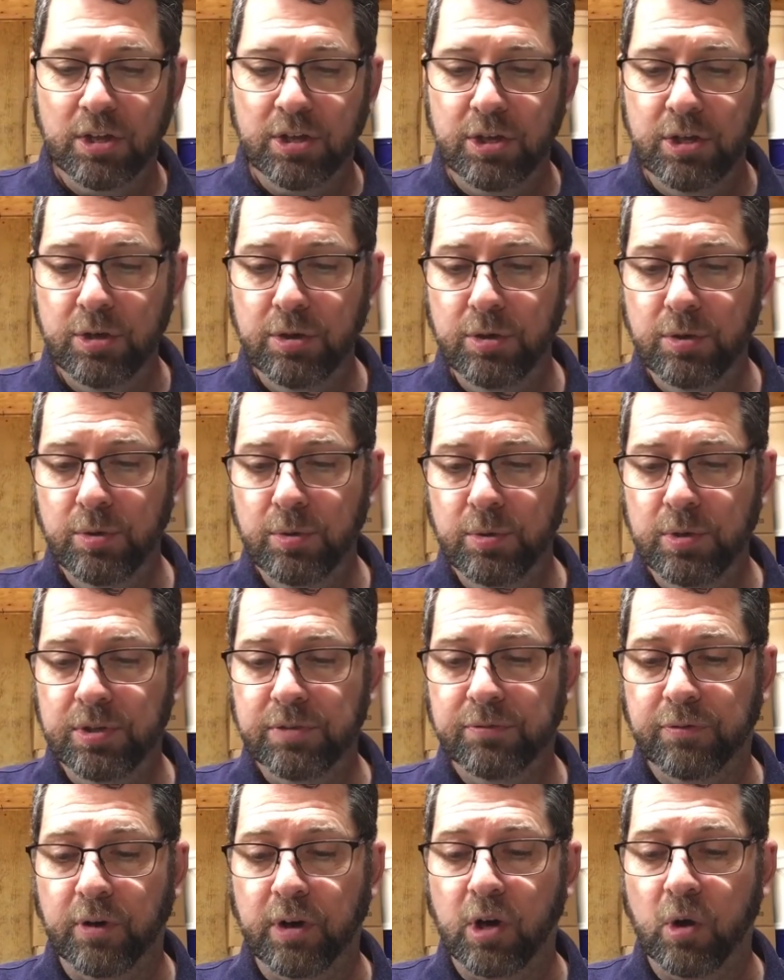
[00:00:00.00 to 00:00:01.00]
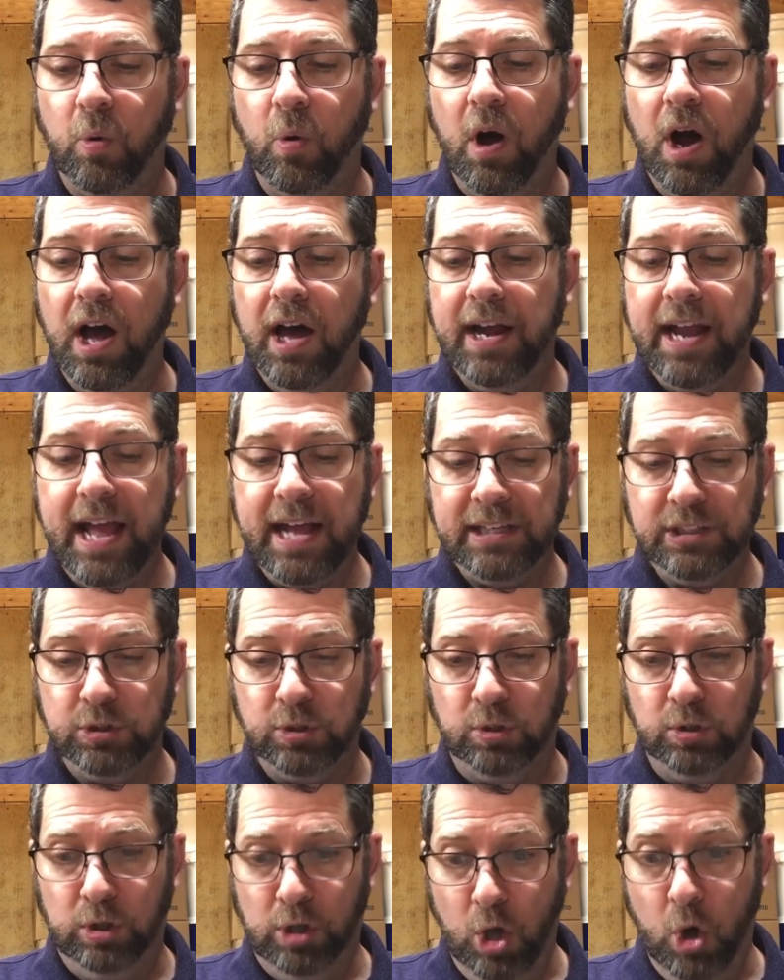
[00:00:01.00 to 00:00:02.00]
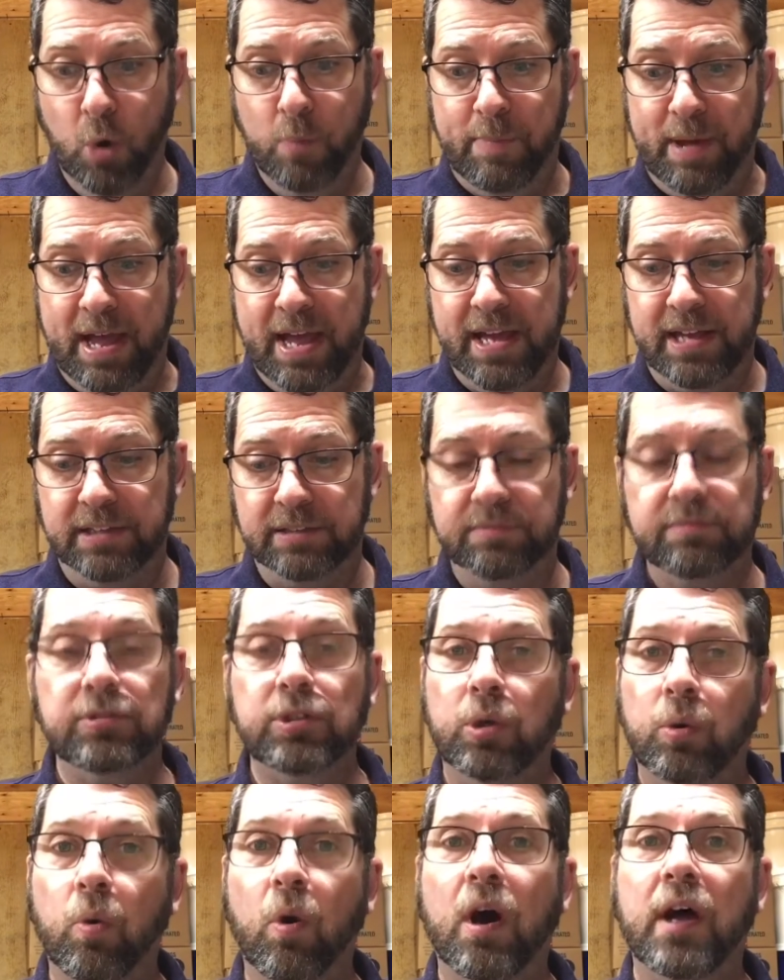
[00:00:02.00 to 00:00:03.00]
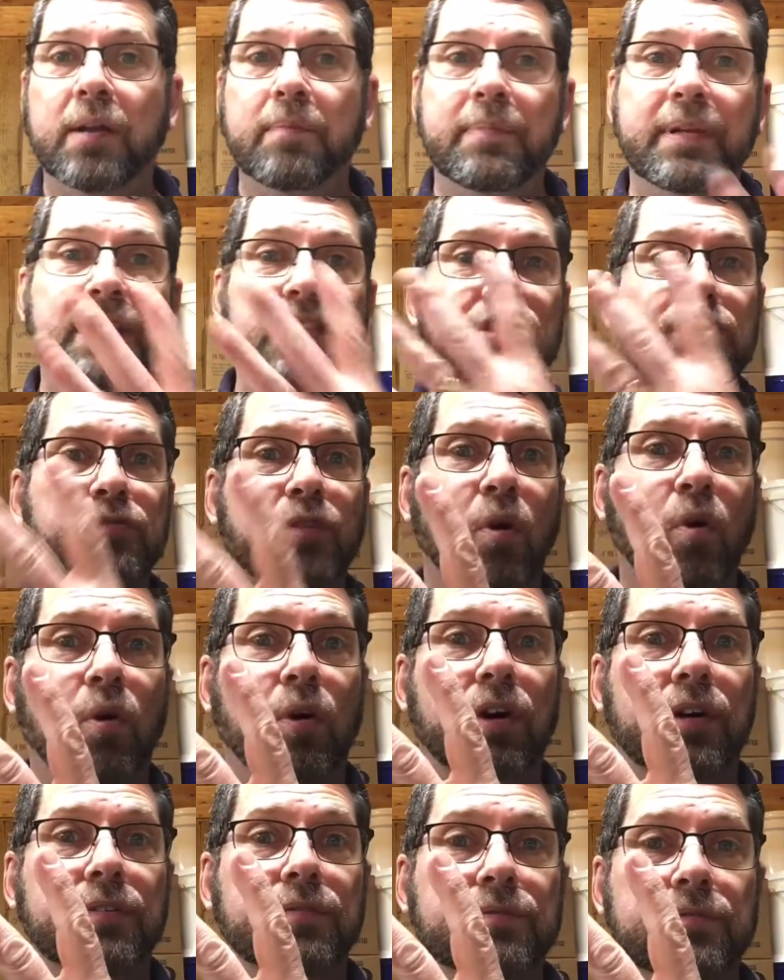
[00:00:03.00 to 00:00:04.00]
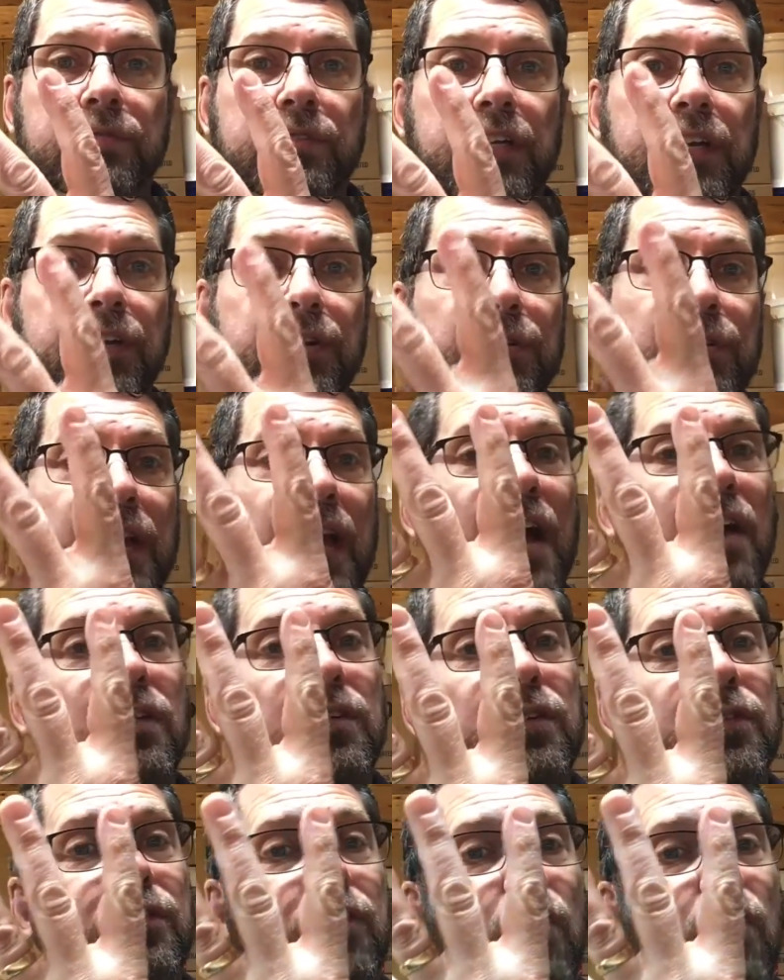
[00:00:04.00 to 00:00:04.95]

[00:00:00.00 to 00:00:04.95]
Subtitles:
Q is for quad axle low bed. Quad means 4. Can you count to